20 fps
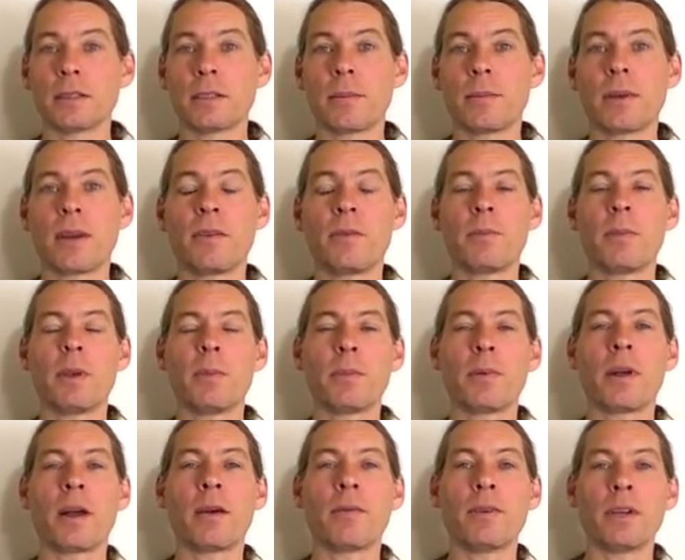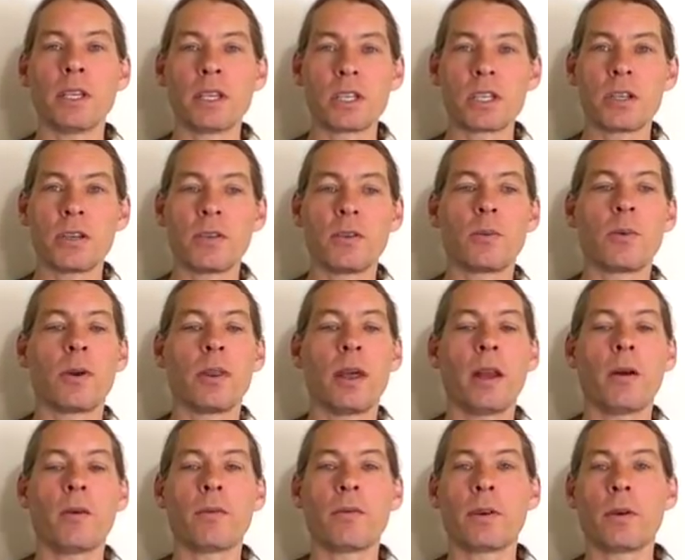Sometimes people have issues where they
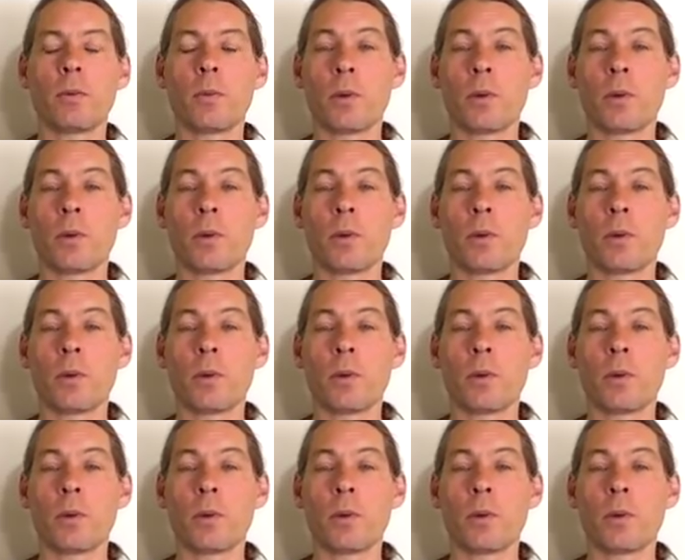don't feel